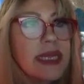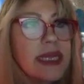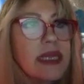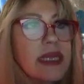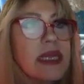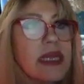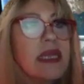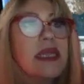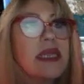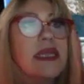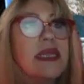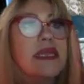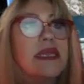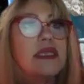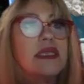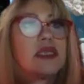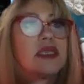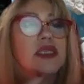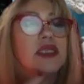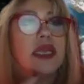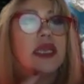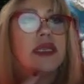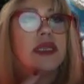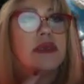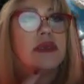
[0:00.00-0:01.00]
heat
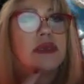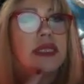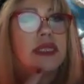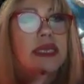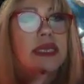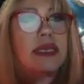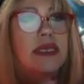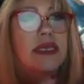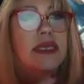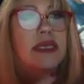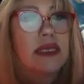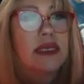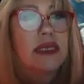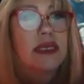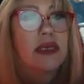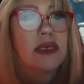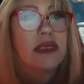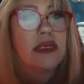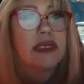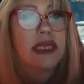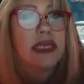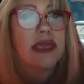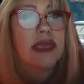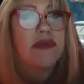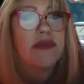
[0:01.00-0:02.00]
is generally
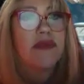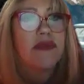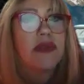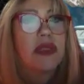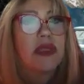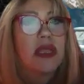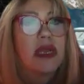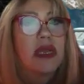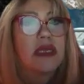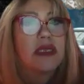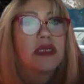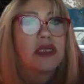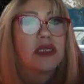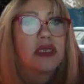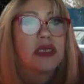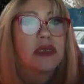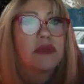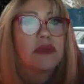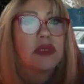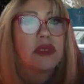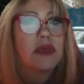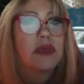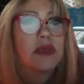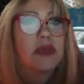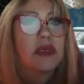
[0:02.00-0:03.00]
considered safe for
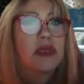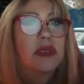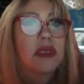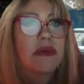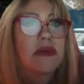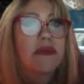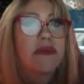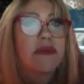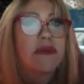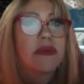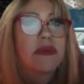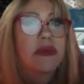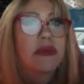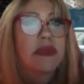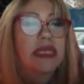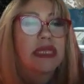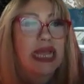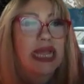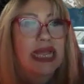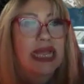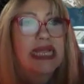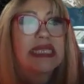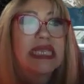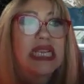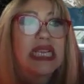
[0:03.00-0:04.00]
long-term use of
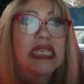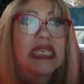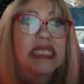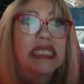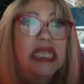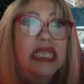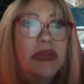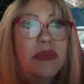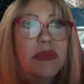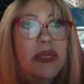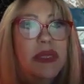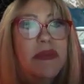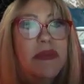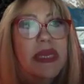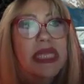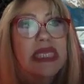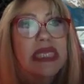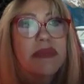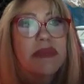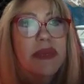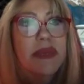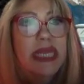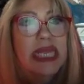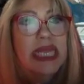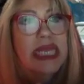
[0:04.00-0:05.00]
dietary
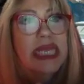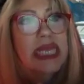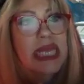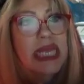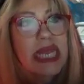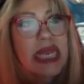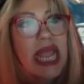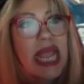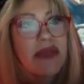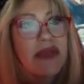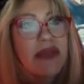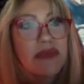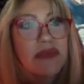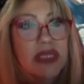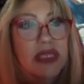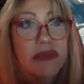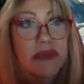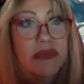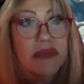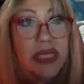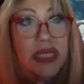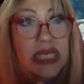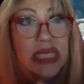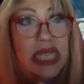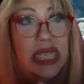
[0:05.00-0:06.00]
supplements, but it can have
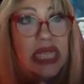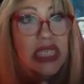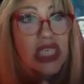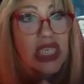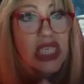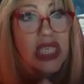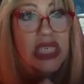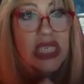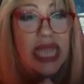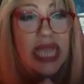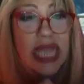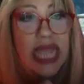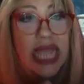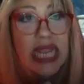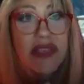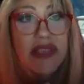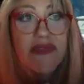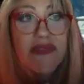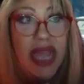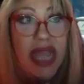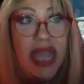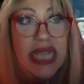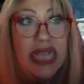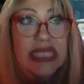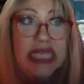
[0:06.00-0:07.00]
some potential side
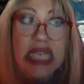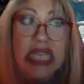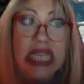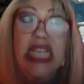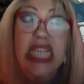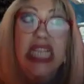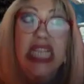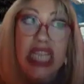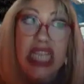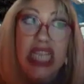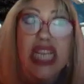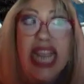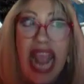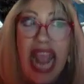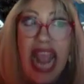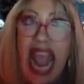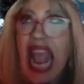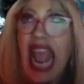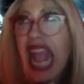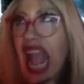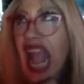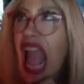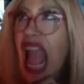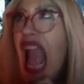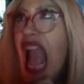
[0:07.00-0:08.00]
effects,
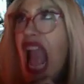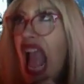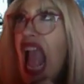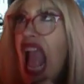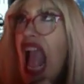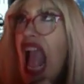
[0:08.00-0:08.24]
including